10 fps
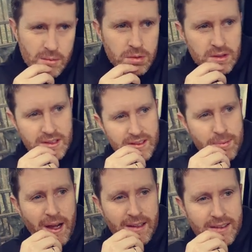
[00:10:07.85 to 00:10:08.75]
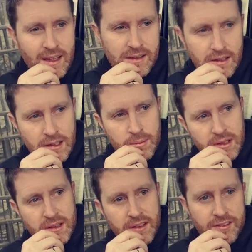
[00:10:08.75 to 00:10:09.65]
But this Paddy's Day is a little
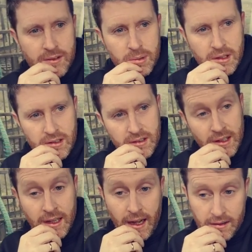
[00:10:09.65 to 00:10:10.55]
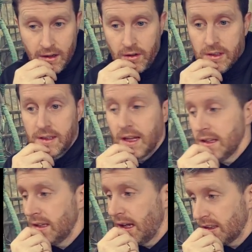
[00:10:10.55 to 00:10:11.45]
bit different because I can categorically tell
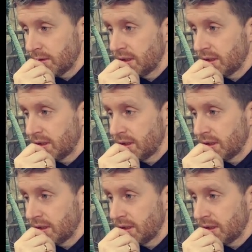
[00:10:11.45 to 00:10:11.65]
you lads,